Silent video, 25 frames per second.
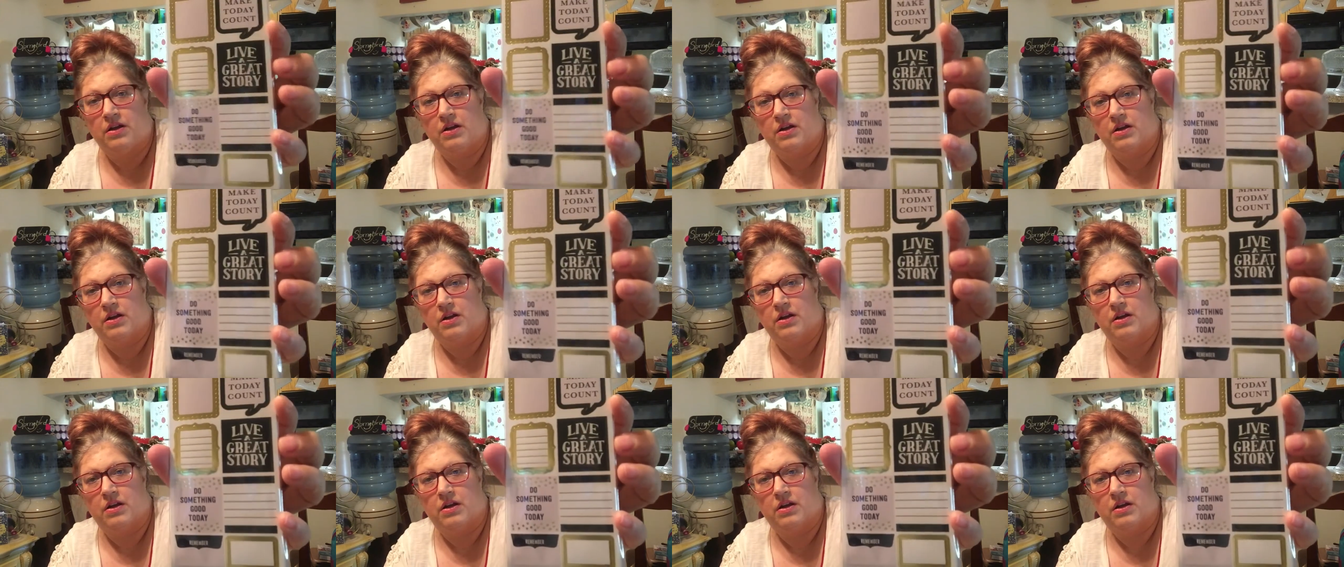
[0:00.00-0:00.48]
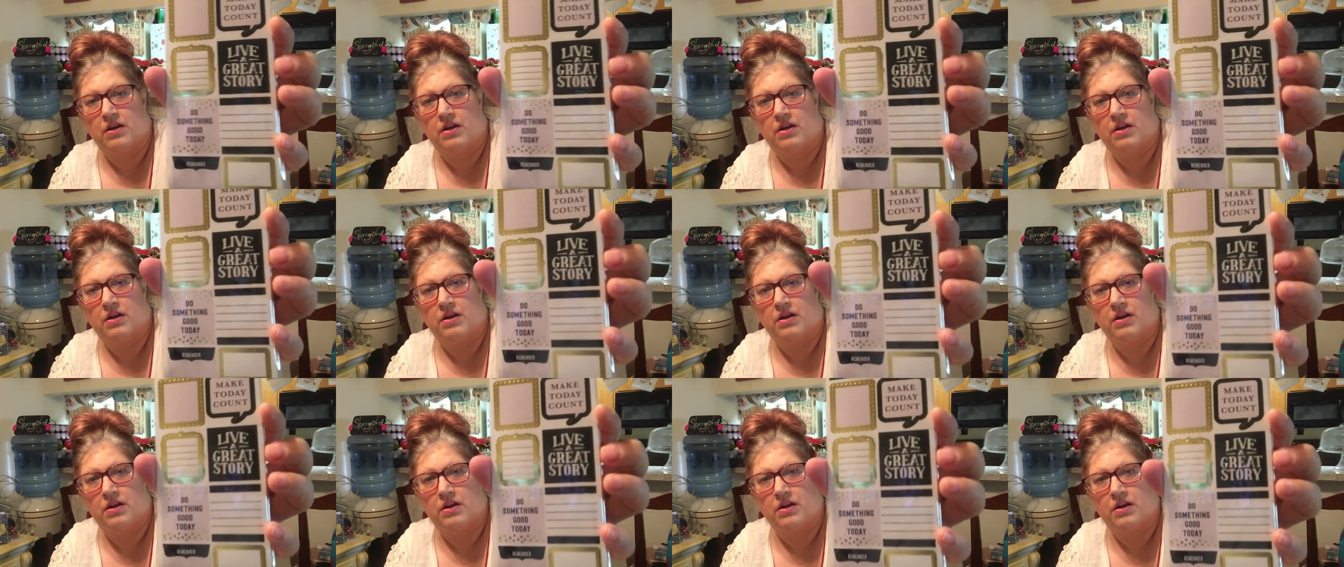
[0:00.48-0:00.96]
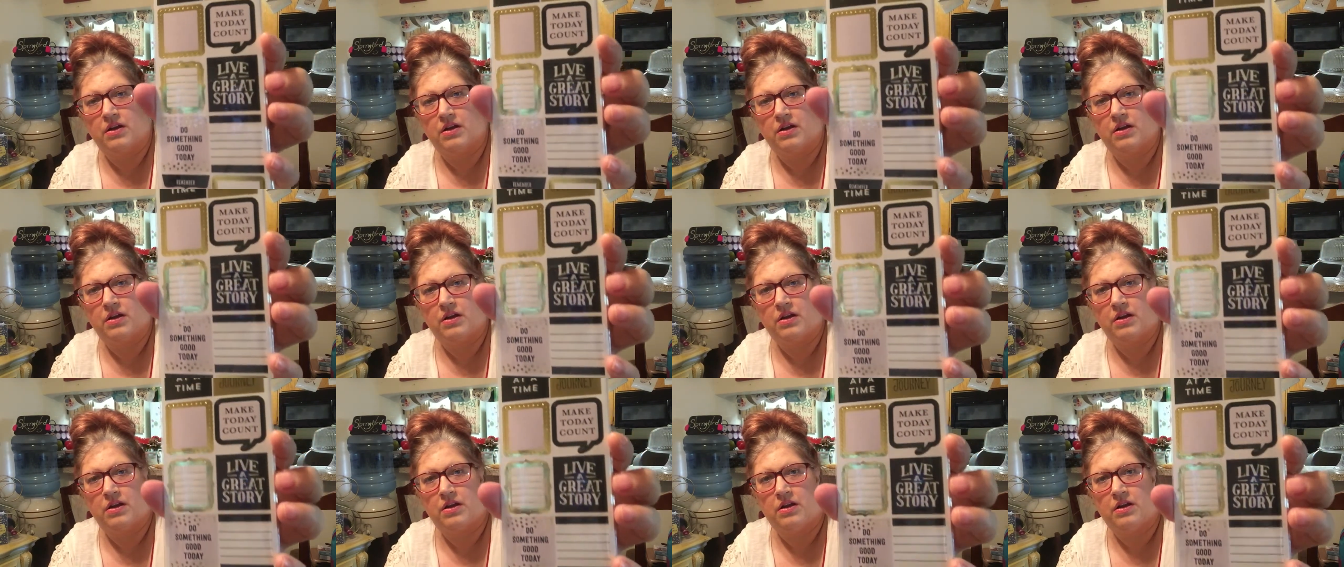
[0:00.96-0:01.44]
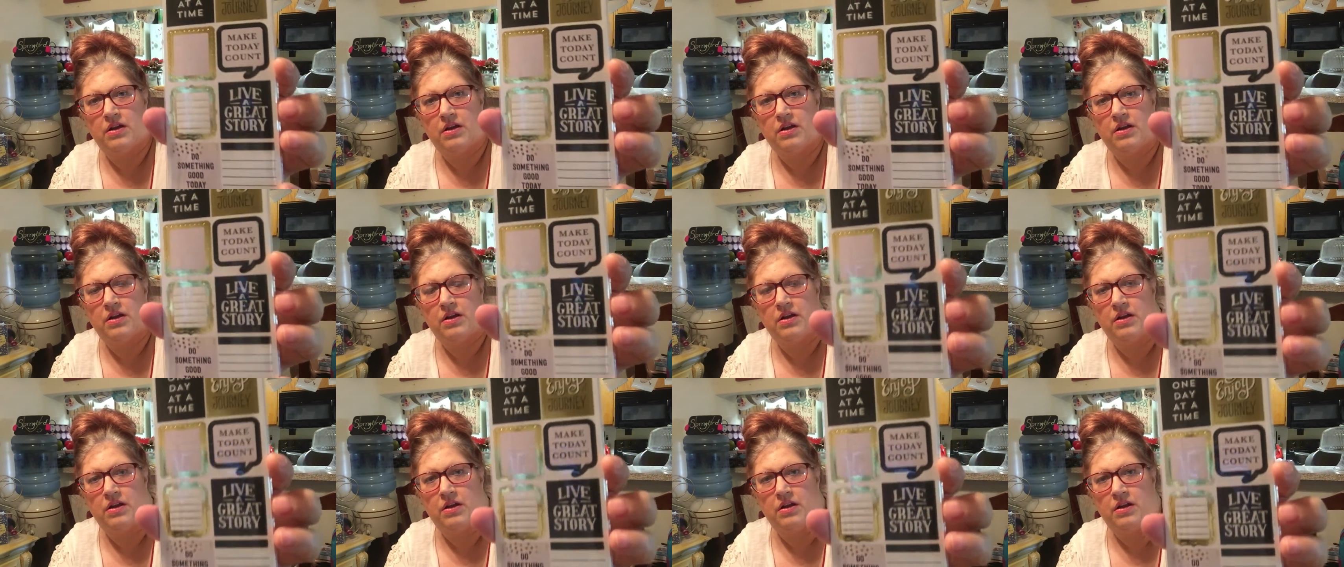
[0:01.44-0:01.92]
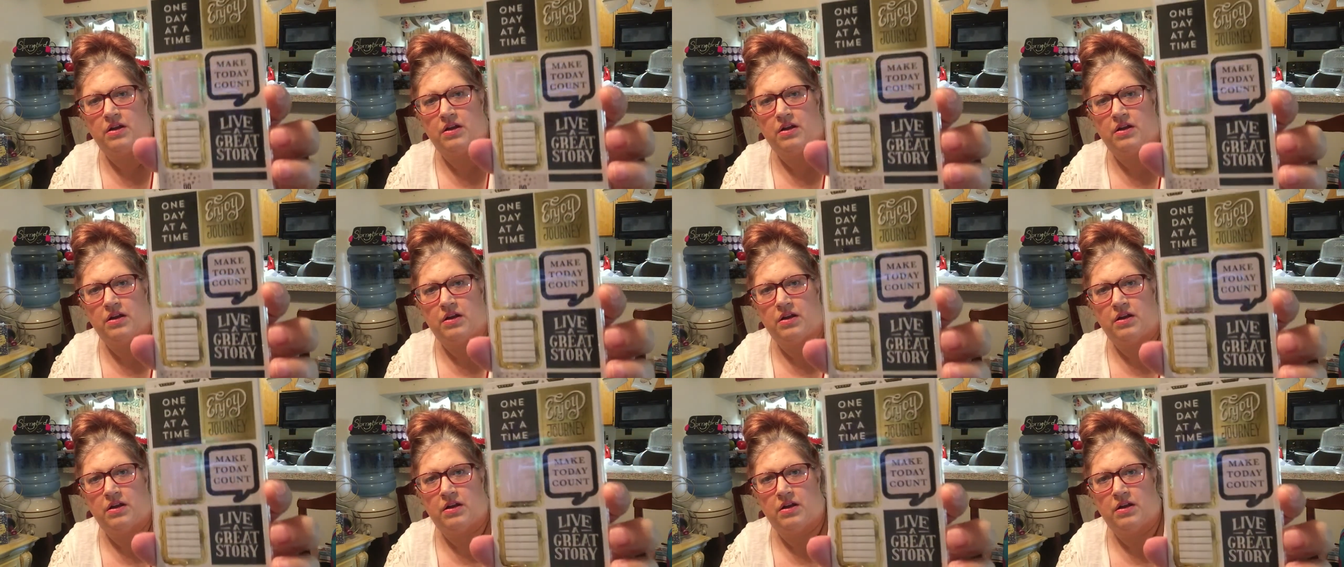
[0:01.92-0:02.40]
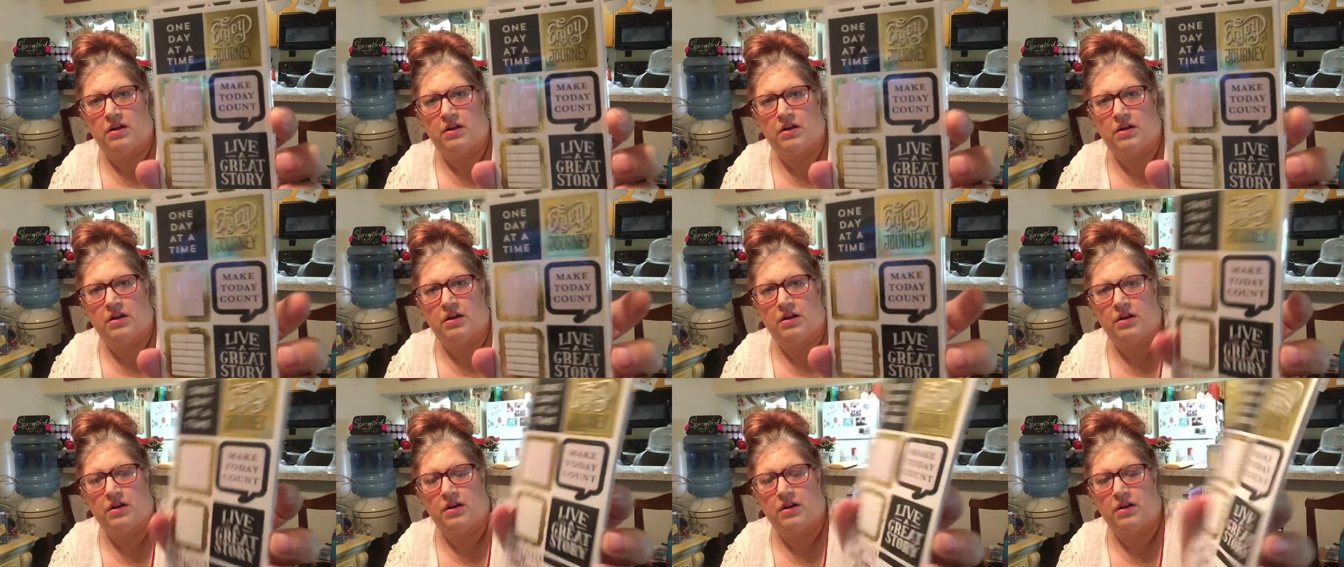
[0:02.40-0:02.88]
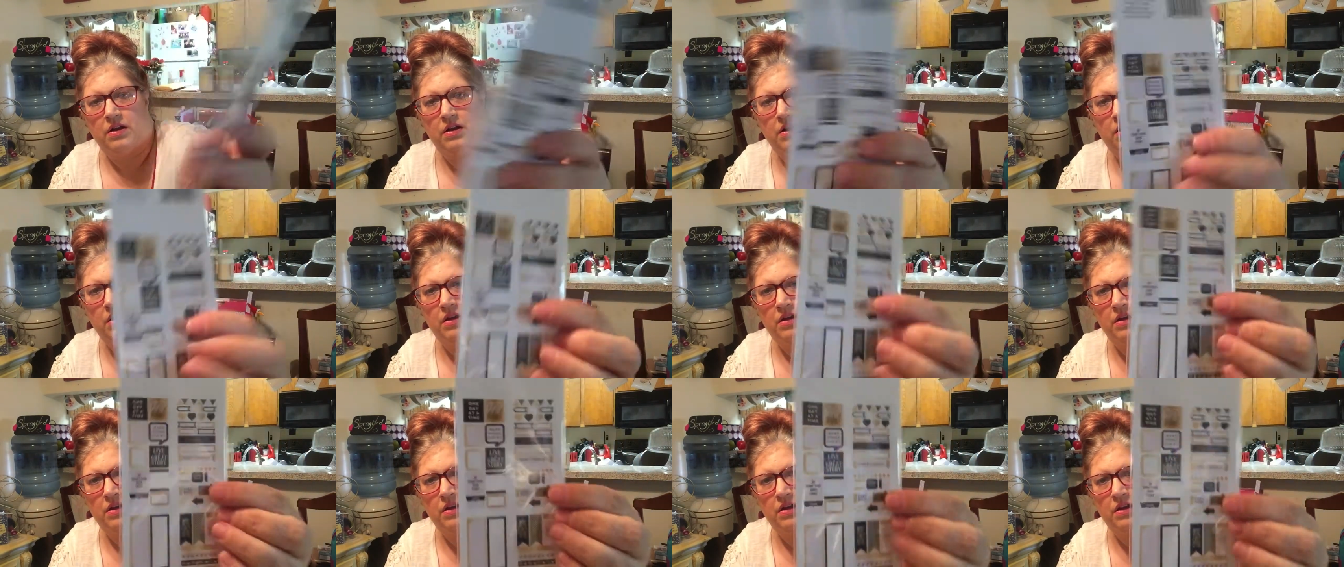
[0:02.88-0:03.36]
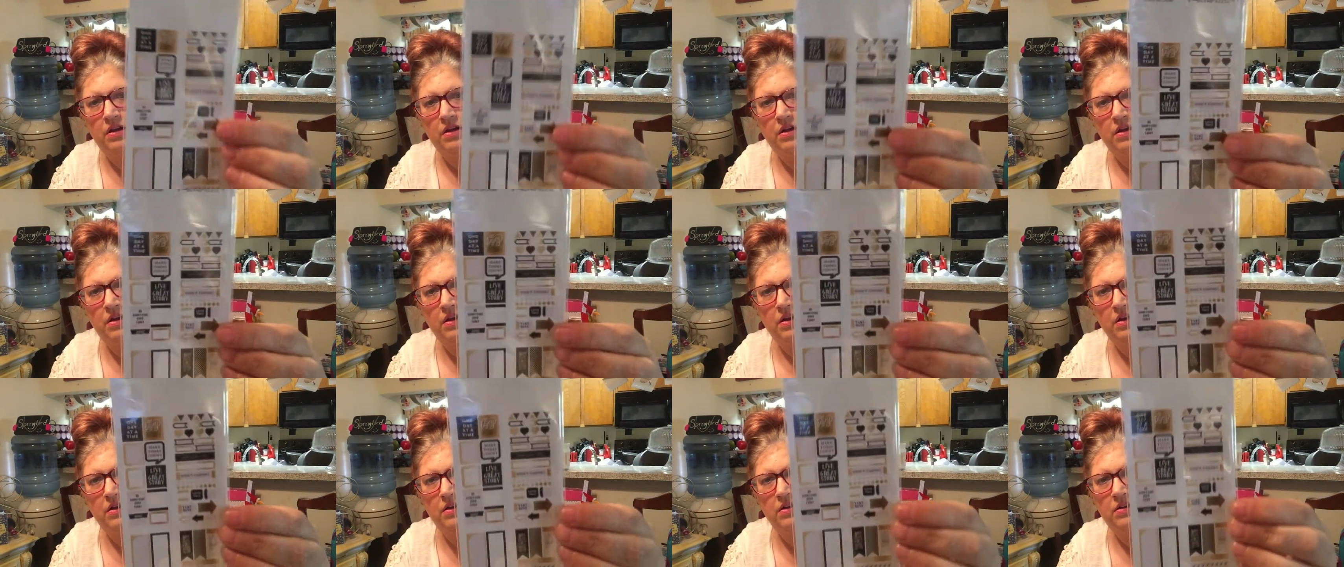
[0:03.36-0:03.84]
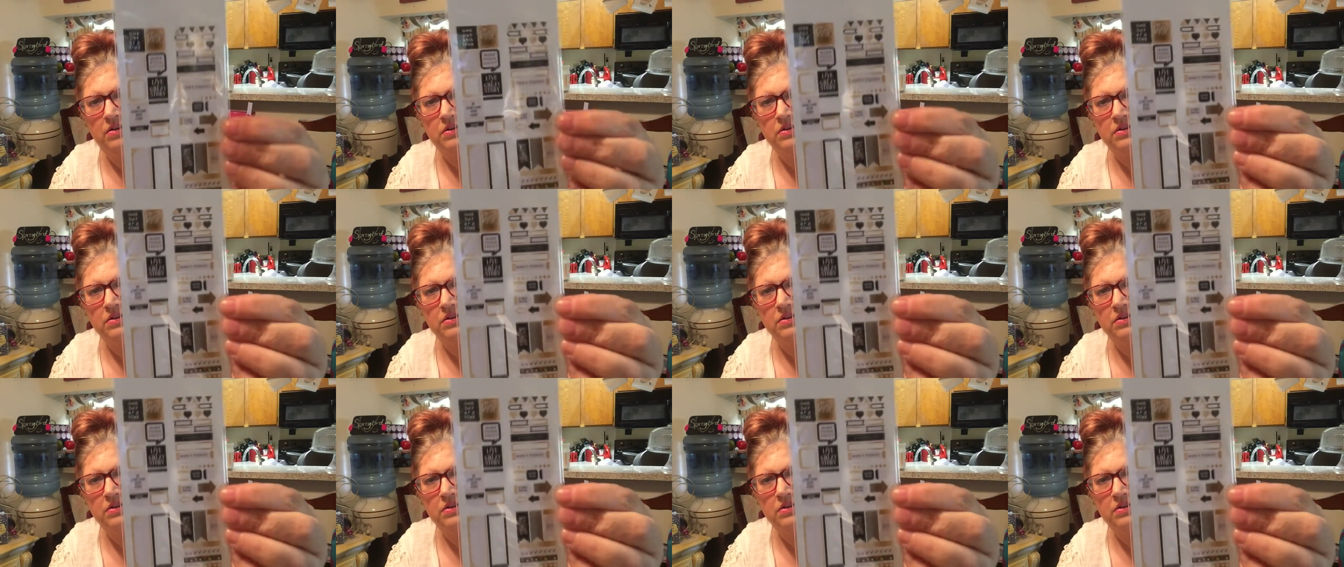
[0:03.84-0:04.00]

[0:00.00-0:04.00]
(no one is talking)